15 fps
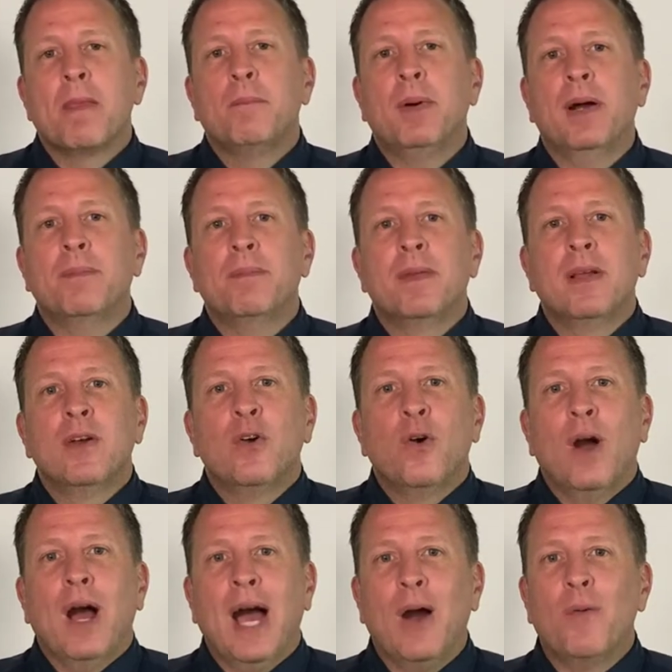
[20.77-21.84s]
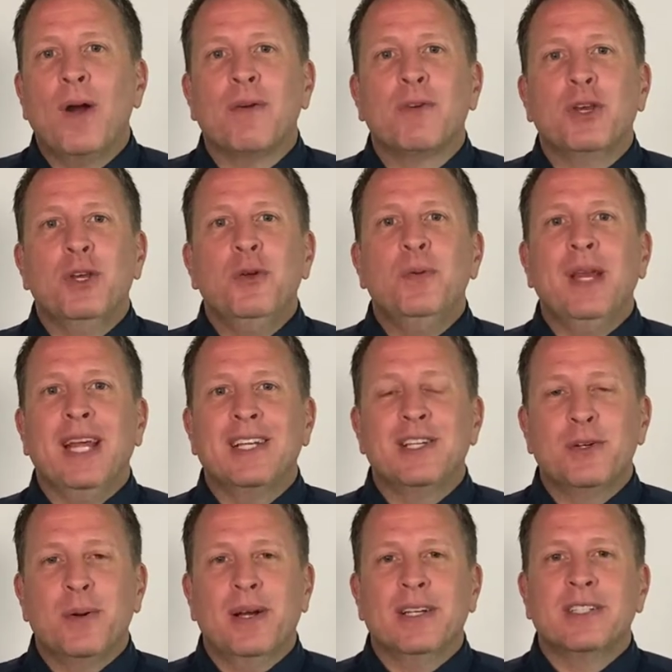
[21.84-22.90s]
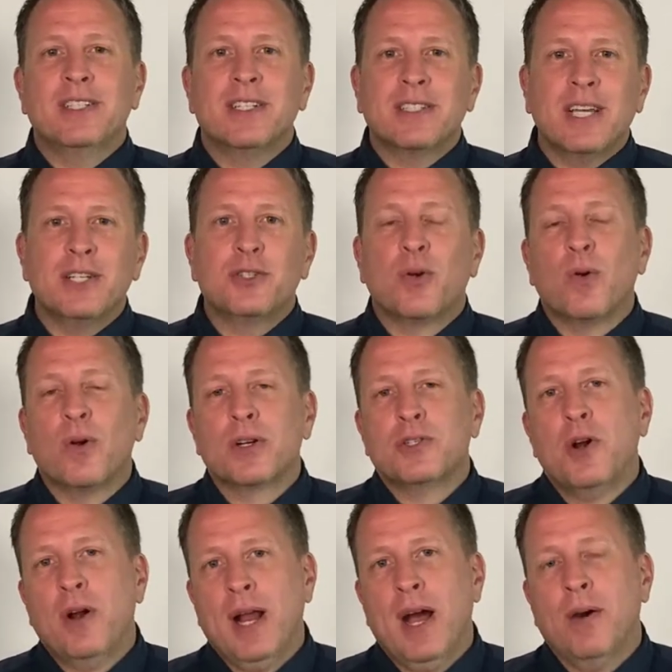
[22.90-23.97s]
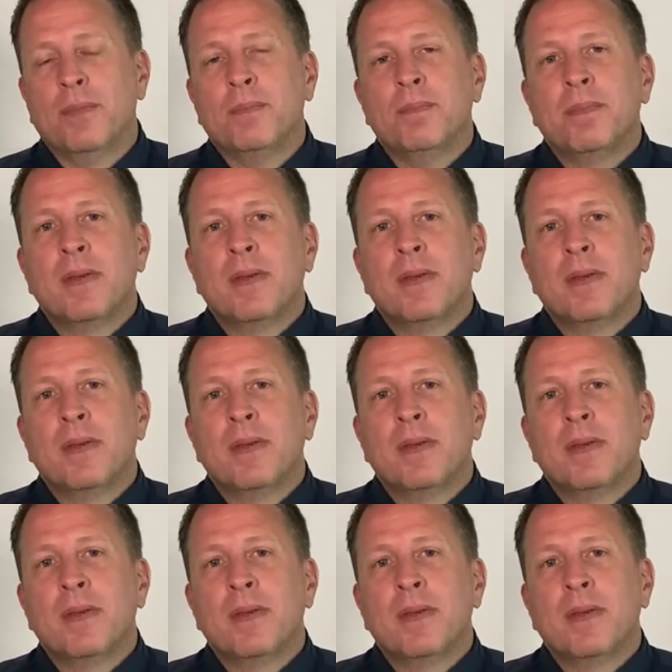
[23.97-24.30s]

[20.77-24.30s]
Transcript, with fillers: But however you need to do it, just get your org chart out.